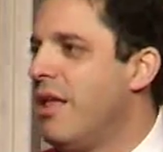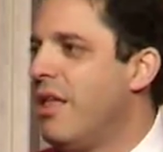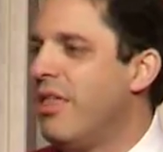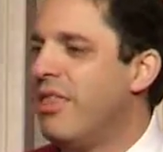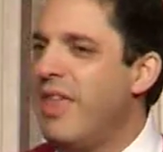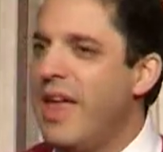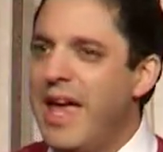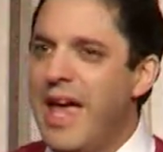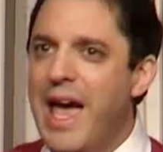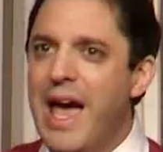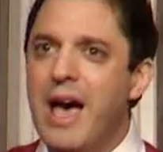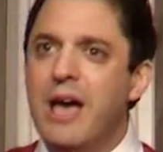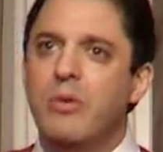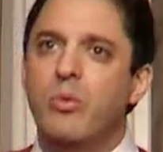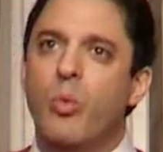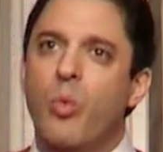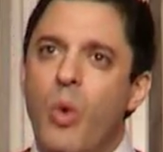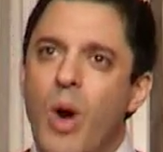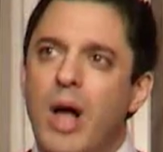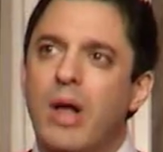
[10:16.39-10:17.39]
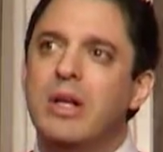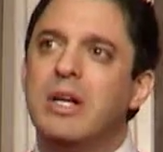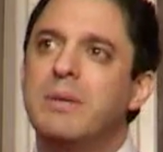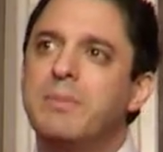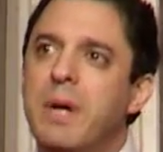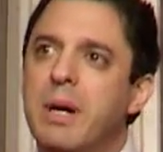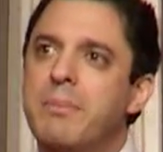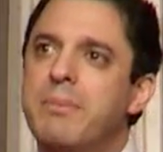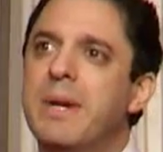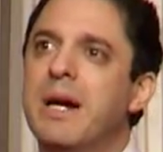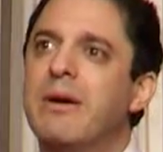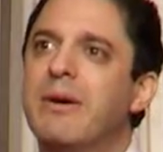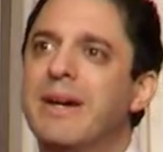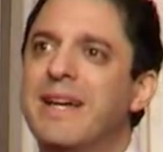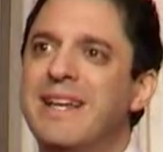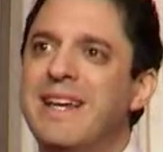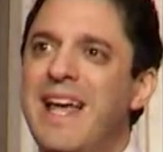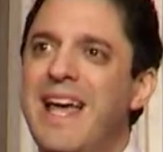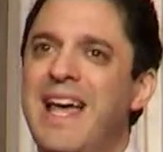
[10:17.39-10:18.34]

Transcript: they had Welcome American